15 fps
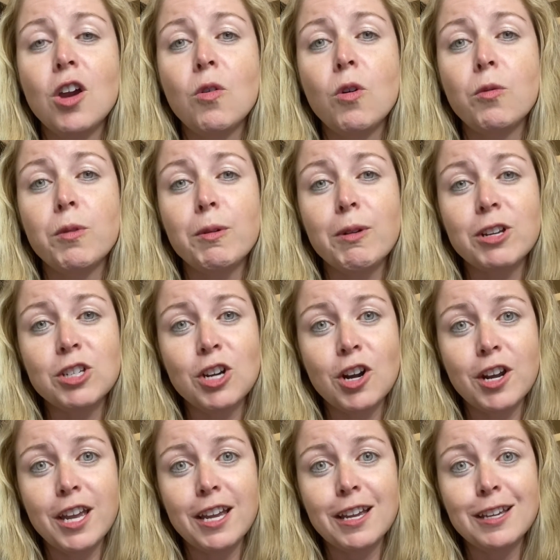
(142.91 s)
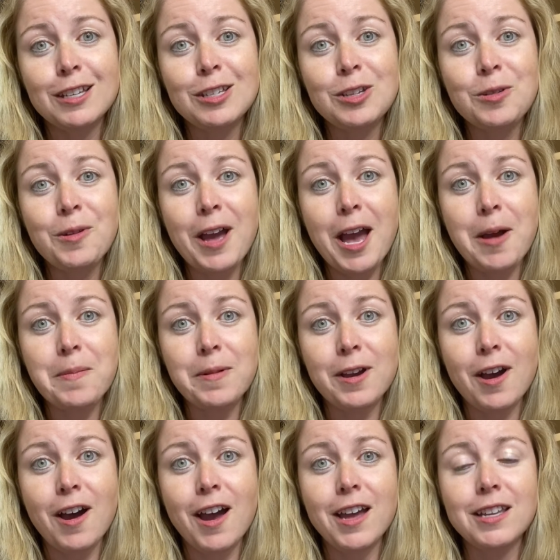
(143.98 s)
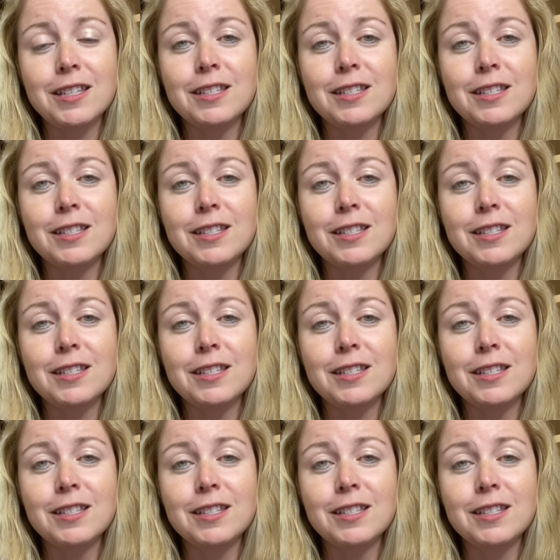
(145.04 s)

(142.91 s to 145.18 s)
will be returning to Epcot.